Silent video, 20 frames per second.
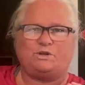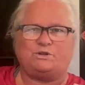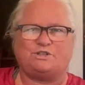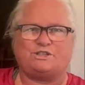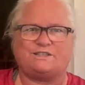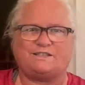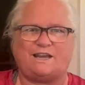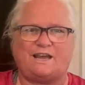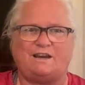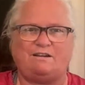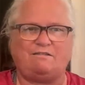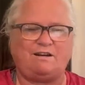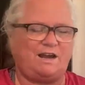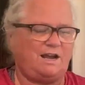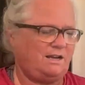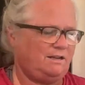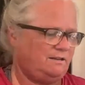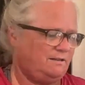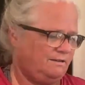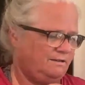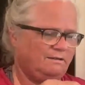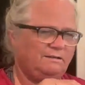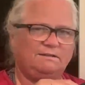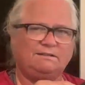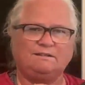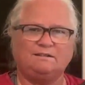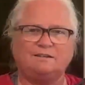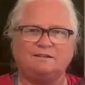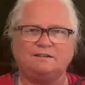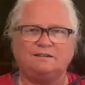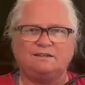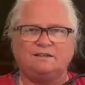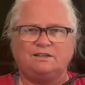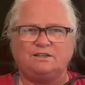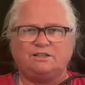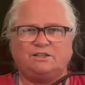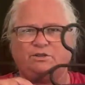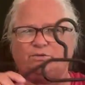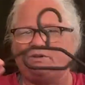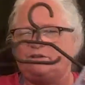say, right?
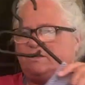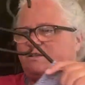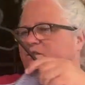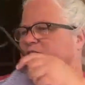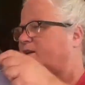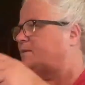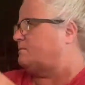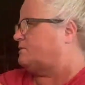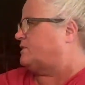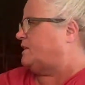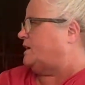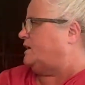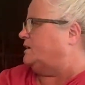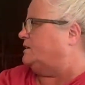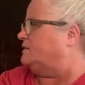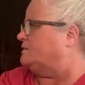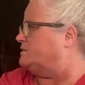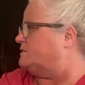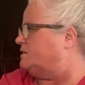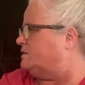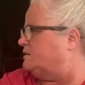Doing the same things.